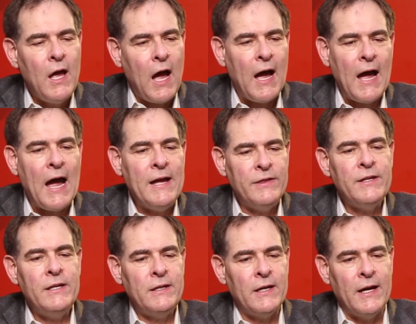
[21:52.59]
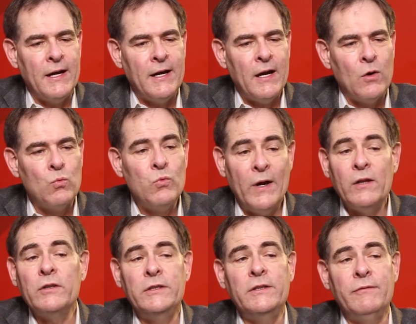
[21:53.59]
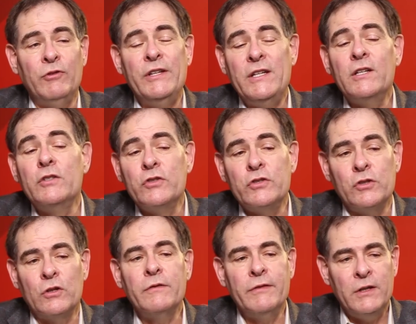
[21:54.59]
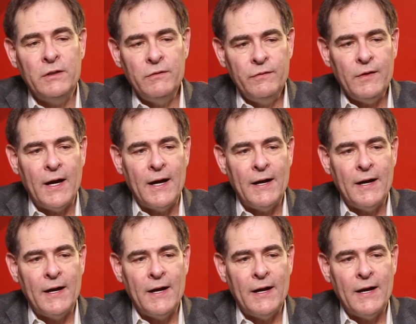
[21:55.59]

I think a relatively conservative